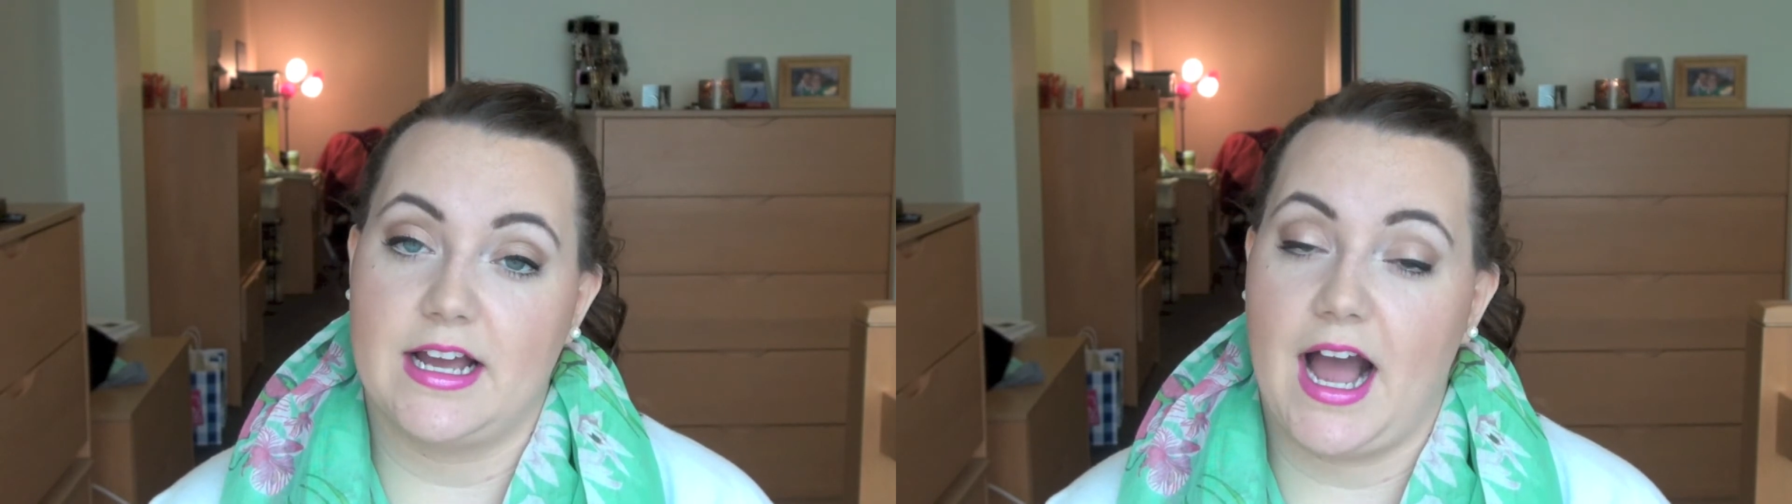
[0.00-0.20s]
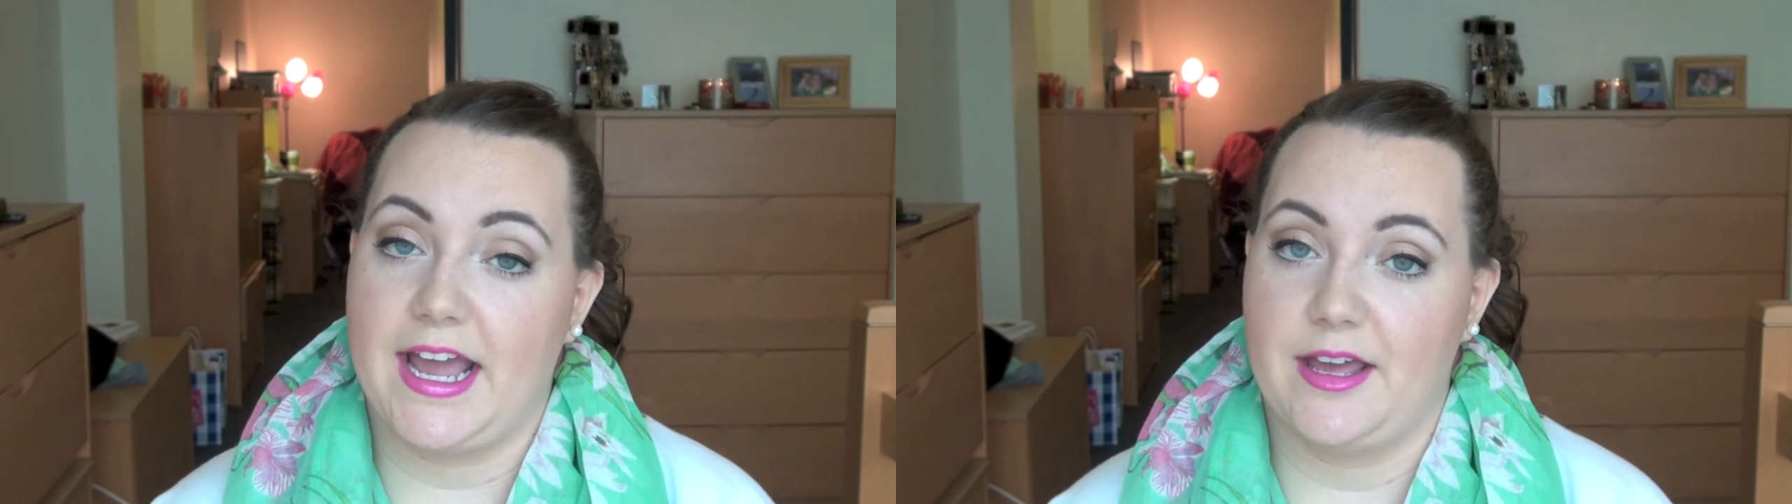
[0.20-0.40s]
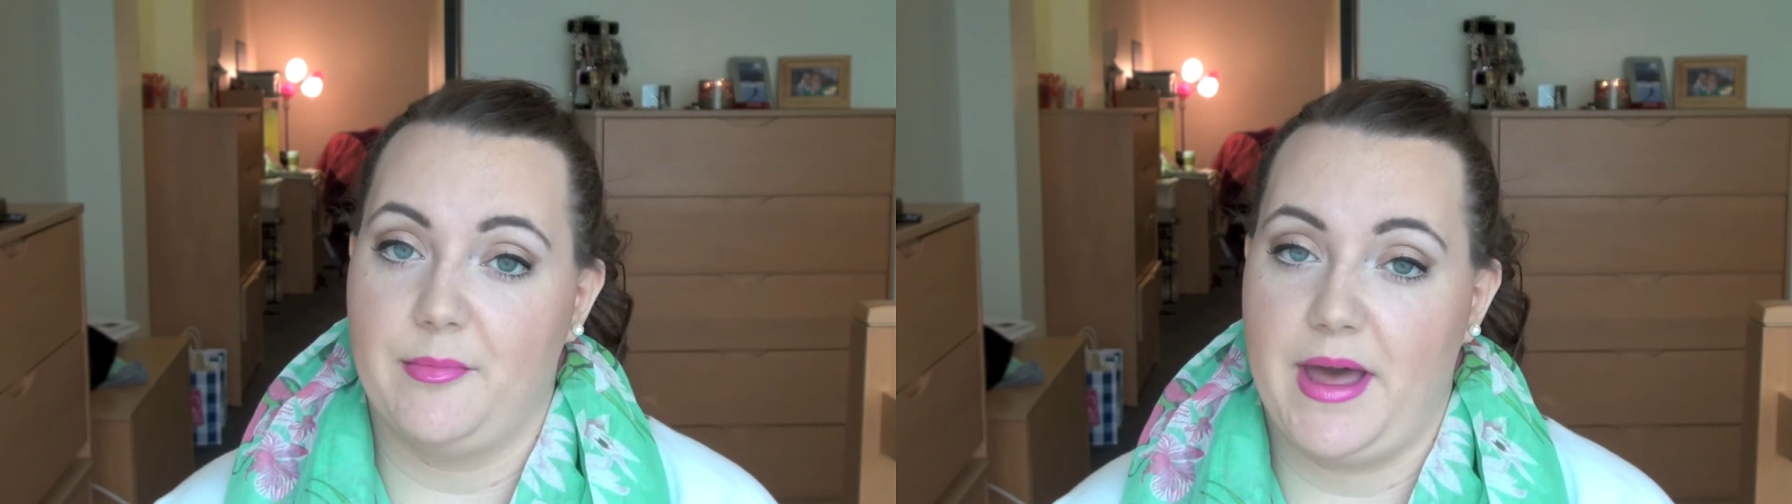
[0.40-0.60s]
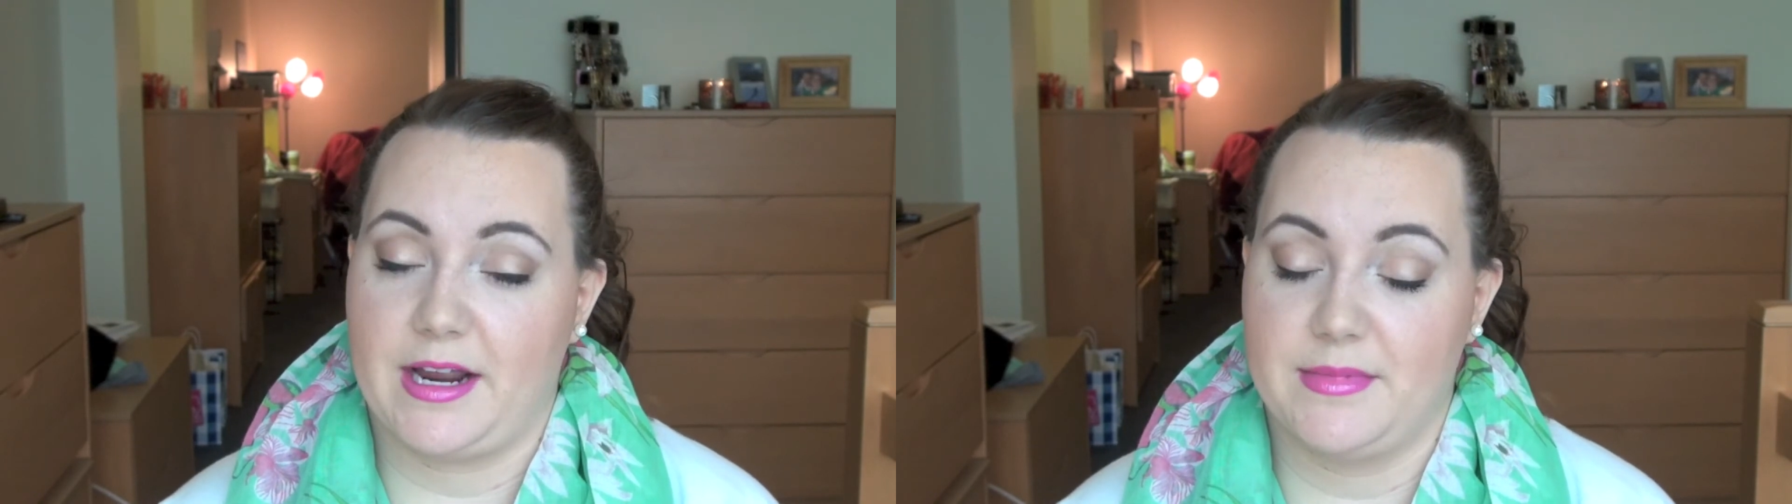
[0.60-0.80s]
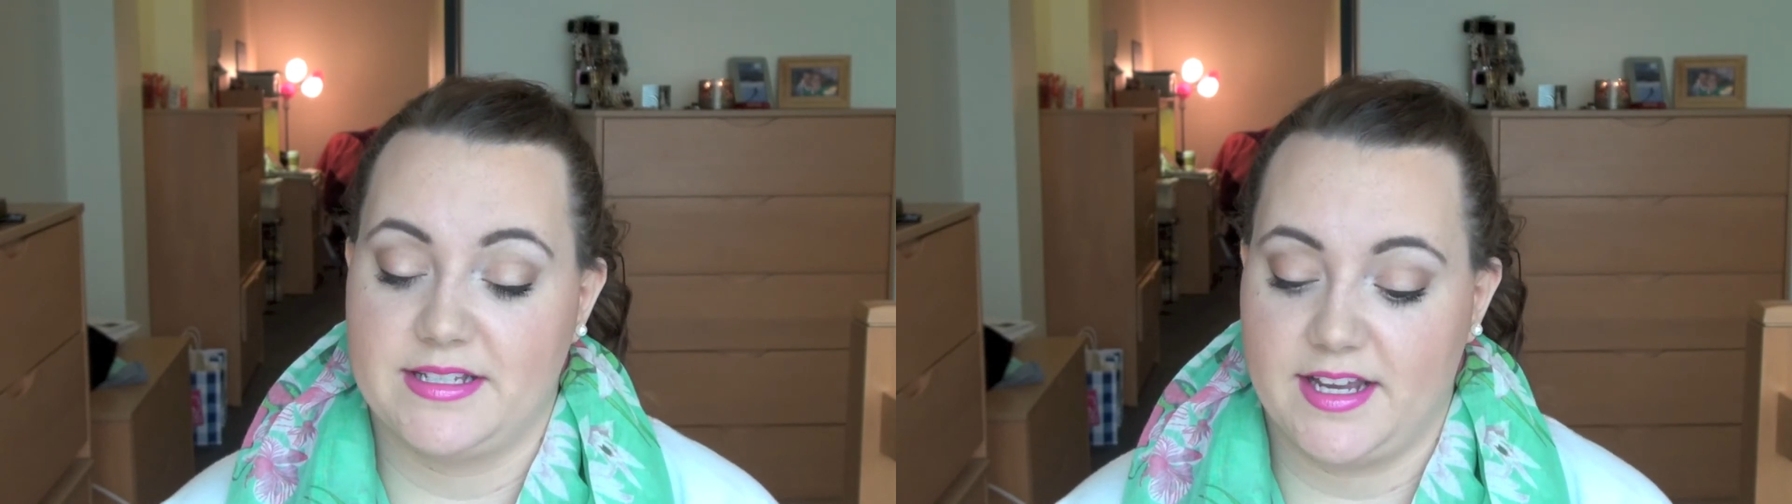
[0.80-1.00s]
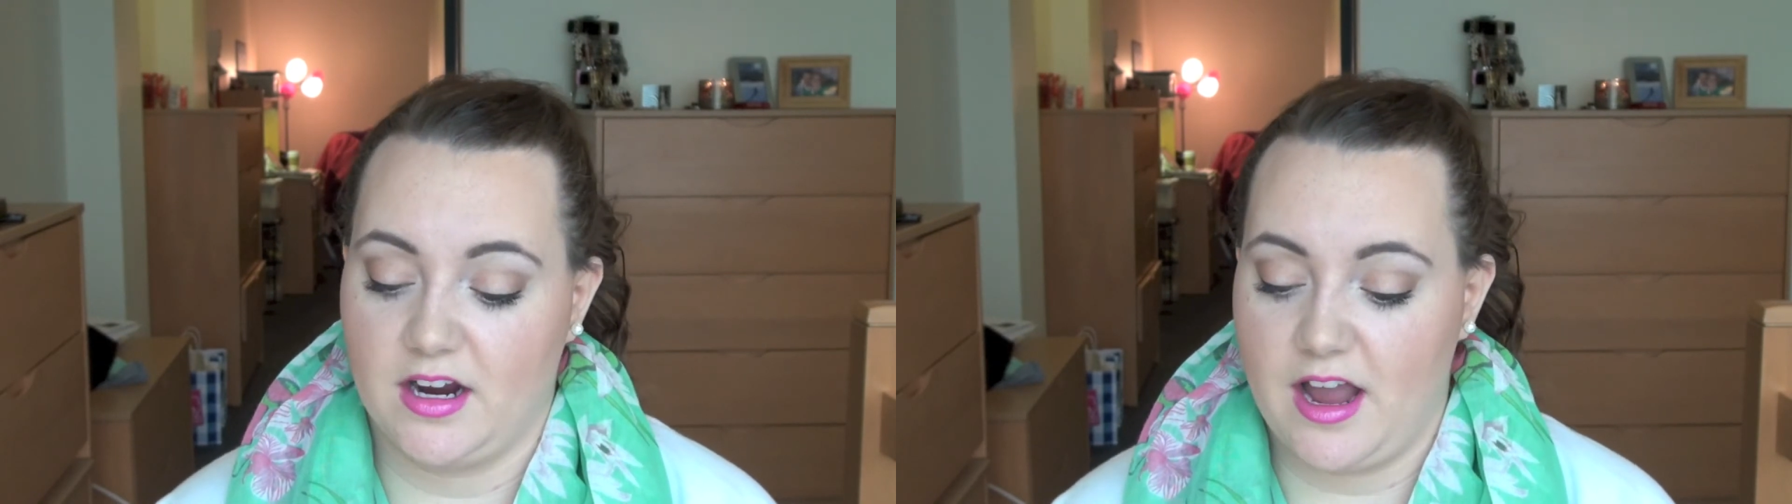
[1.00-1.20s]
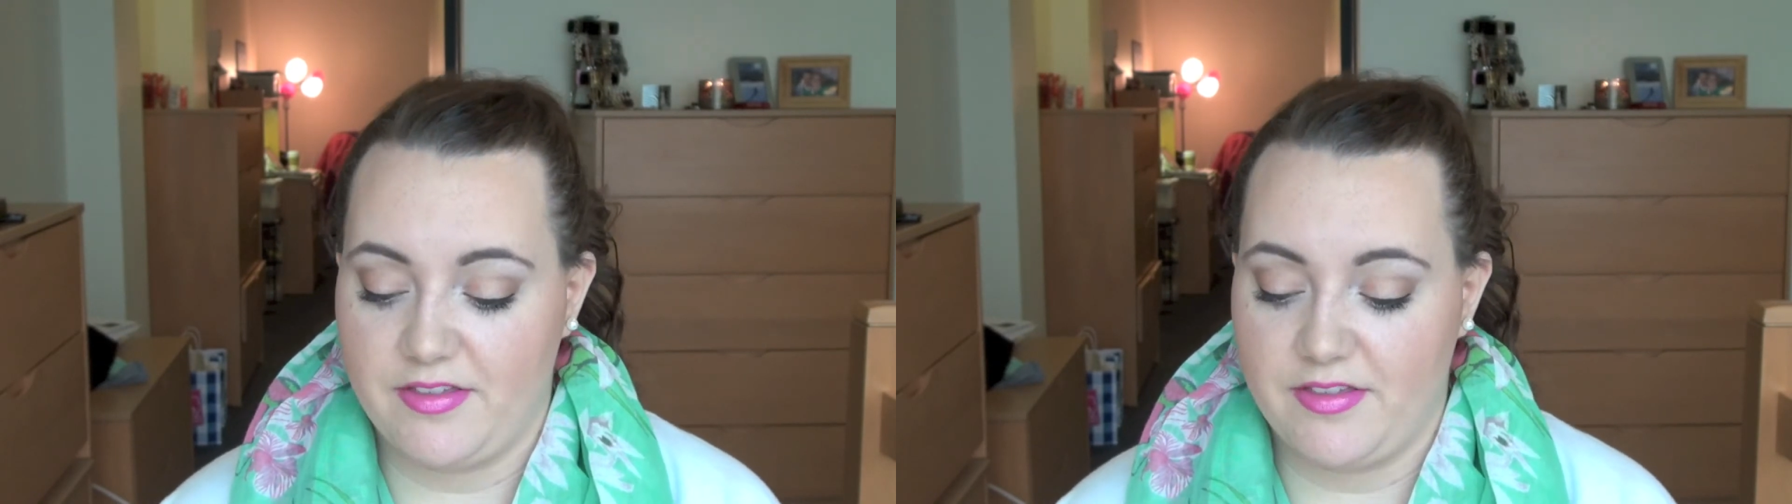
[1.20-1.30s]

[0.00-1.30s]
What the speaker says: High Impact Mascara.